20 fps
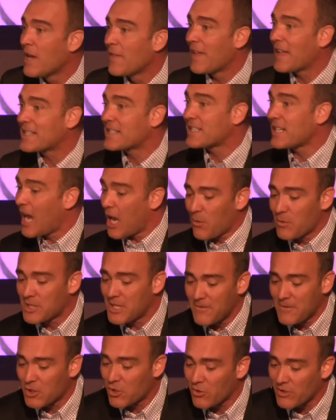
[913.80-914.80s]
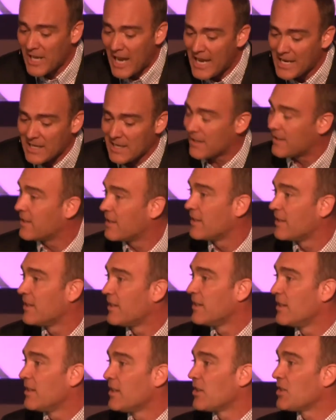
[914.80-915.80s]
that style was even
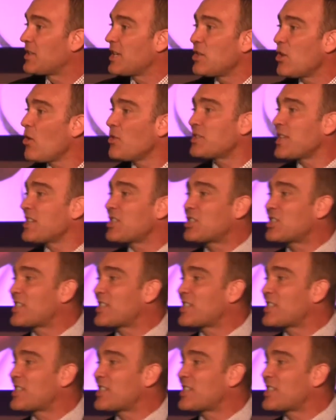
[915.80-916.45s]
created. You see, no such